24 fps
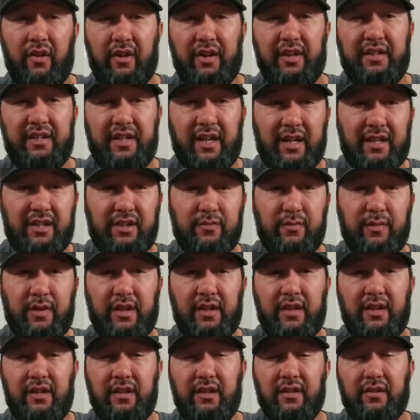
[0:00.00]
He texted
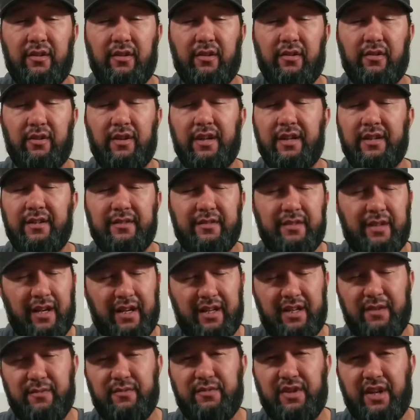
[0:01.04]
me, or I
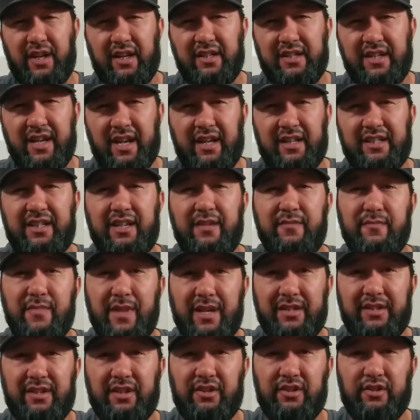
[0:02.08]
keep saying text, he
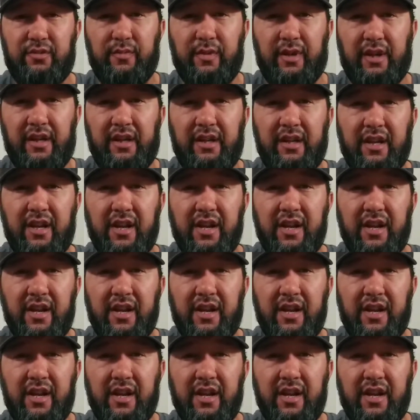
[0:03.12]
messaged me